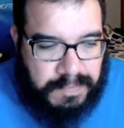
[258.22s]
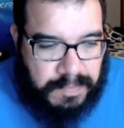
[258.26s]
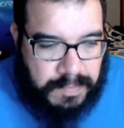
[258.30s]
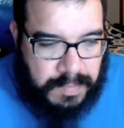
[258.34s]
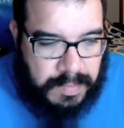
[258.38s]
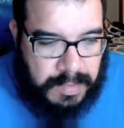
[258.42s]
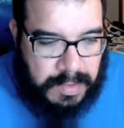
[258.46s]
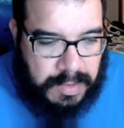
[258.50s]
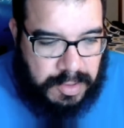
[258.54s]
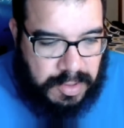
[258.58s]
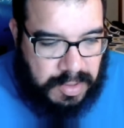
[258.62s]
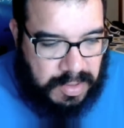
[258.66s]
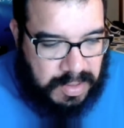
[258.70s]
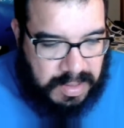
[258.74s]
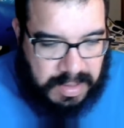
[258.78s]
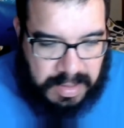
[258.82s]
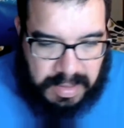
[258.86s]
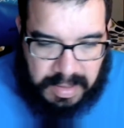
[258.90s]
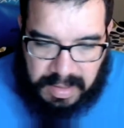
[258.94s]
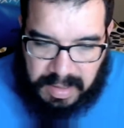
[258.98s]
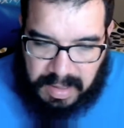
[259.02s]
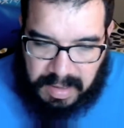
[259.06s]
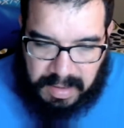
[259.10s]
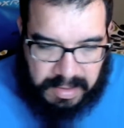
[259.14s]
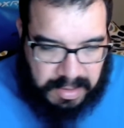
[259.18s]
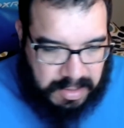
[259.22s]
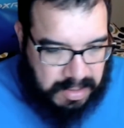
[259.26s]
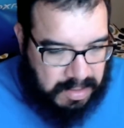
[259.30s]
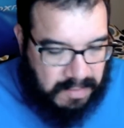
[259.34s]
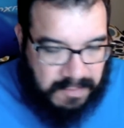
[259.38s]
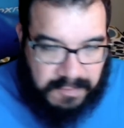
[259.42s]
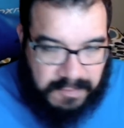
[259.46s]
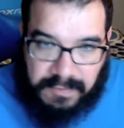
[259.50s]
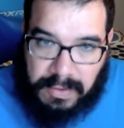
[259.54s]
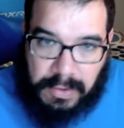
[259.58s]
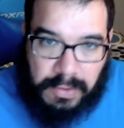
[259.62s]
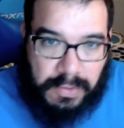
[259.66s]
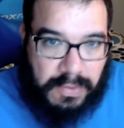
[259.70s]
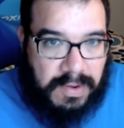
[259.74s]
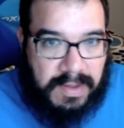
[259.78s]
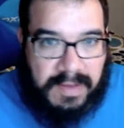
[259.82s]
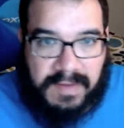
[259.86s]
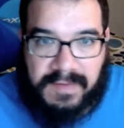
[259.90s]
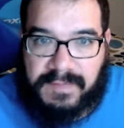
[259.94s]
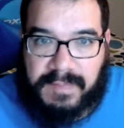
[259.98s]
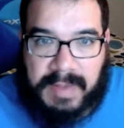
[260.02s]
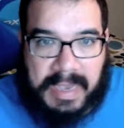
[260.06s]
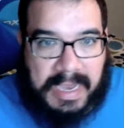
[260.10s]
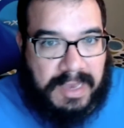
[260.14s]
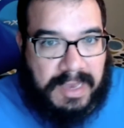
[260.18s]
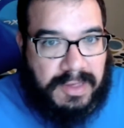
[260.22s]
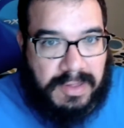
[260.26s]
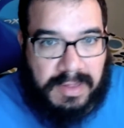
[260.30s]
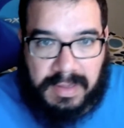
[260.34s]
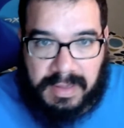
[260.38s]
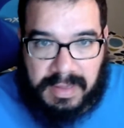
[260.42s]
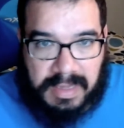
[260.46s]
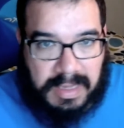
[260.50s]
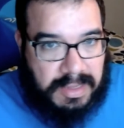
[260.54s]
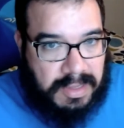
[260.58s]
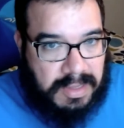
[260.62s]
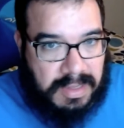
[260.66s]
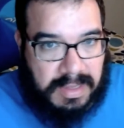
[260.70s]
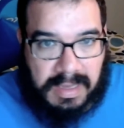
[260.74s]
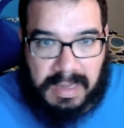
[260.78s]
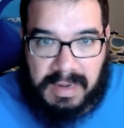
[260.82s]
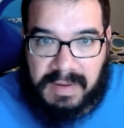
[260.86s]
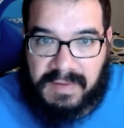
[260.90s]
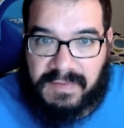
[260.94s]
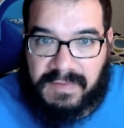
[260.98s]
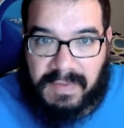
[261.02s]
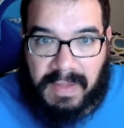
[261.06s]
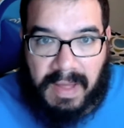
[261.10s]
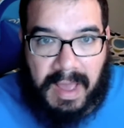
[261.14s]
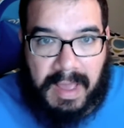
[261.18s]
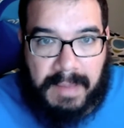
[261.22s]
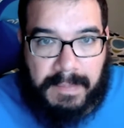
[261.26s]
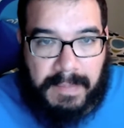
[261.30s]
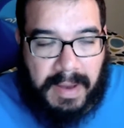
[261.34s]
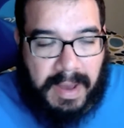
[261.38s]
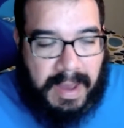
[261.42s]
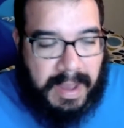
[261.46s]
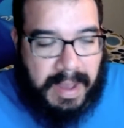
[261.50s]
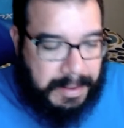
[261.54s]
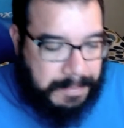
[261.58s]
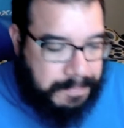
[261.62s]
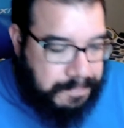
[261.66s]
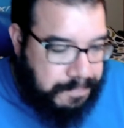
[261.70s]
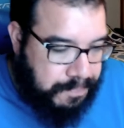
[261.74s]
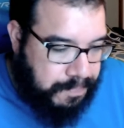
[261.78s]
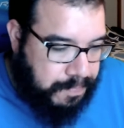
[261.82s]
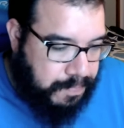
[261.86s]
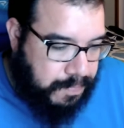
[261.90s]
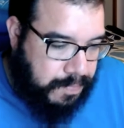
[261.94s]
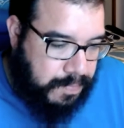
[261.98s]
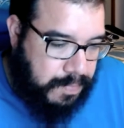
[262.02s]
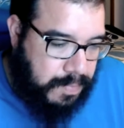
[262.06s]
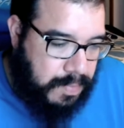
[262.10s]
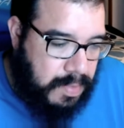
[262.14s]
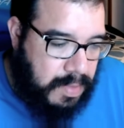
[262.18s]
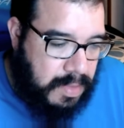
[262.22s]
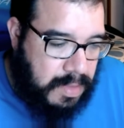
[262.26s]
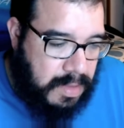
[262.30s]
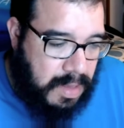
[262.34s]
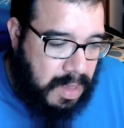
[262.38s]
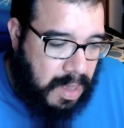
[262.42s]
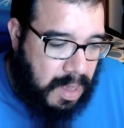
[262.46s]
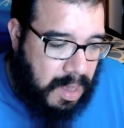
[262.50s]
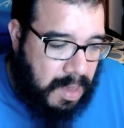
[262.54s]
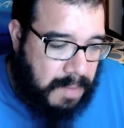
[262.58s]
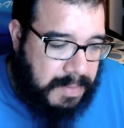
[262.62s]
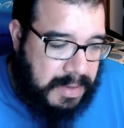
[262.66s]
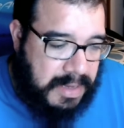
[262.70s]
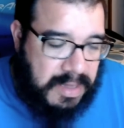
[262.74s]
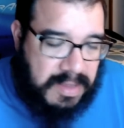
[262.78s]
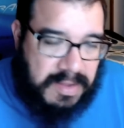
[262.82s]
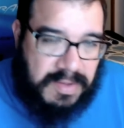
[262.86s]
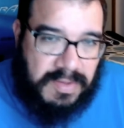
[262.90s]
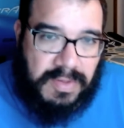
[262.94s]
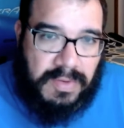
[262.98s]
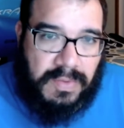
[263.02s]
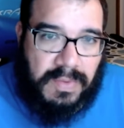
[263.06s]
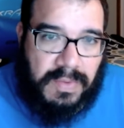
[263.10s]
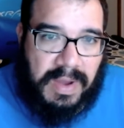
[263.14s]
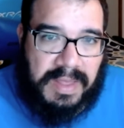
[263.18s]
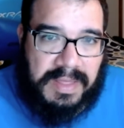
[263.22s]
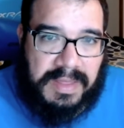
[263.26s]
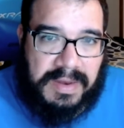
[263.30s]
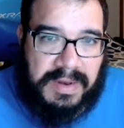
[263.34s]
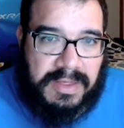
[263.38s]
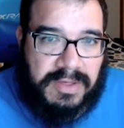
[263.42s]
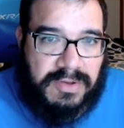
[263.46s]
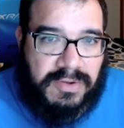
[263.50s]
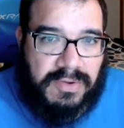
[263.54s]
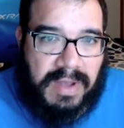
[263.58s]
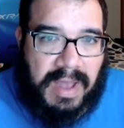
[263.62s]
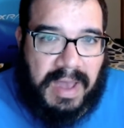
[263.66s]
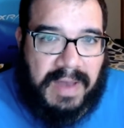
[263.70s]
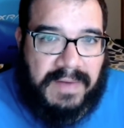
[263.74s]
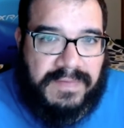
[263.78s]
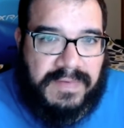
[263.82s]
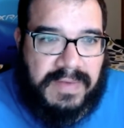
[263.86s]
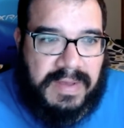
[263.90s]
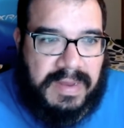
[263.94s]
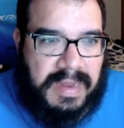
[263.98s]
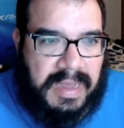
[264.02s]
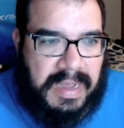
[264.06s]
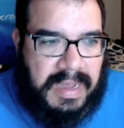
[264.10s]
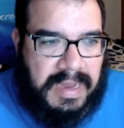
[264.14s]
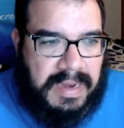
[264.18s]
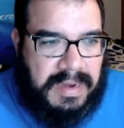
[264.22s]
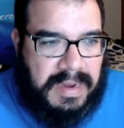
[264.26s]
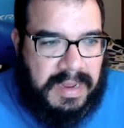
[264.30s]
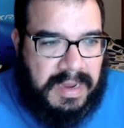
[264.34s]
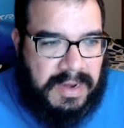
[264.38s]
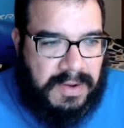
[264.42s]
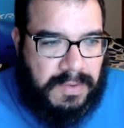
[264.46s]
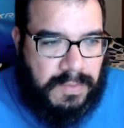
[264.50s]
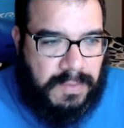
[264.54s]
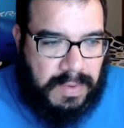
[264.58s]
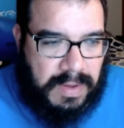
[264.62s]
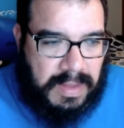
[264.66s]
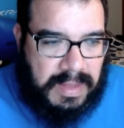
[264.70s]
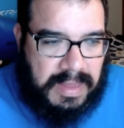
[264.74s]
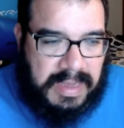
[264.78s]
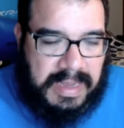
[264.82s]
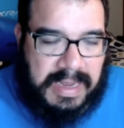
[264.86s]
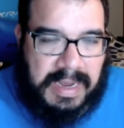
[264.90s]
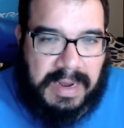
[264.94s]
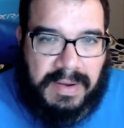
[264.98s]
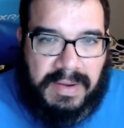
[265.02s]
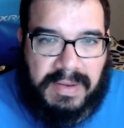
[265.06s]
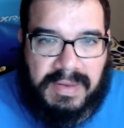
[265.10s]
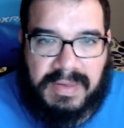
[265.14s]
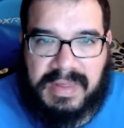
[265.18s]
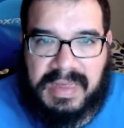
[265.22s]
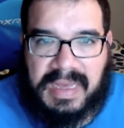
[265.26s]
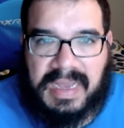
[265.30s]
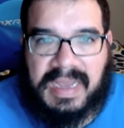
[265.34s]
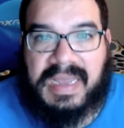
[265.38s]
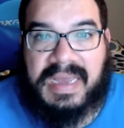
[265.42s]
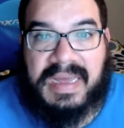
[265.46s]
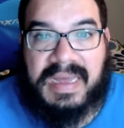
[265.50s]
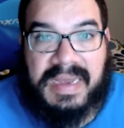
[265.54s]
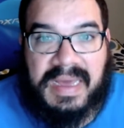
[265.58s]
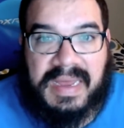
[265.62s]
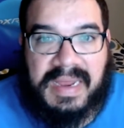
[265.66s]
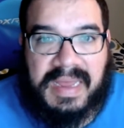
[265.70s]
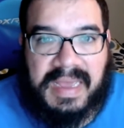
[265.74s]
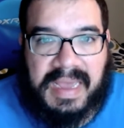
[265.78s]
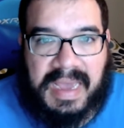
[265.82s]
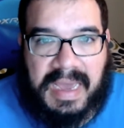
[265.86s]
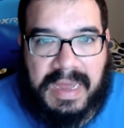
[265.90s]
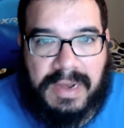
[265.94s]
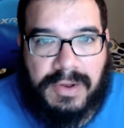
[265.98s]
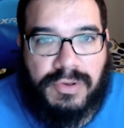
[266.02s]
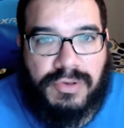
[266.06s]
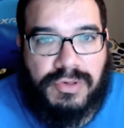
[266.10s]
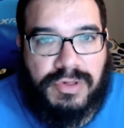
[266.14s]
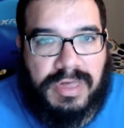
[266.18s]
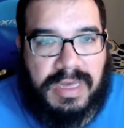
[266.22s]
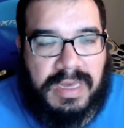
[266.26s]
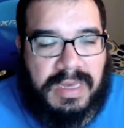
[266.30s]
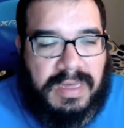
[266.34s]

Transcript: Just a flurry of pages that just kind of fly by because of the way that it's crafted, and it really carries that kinetic energy.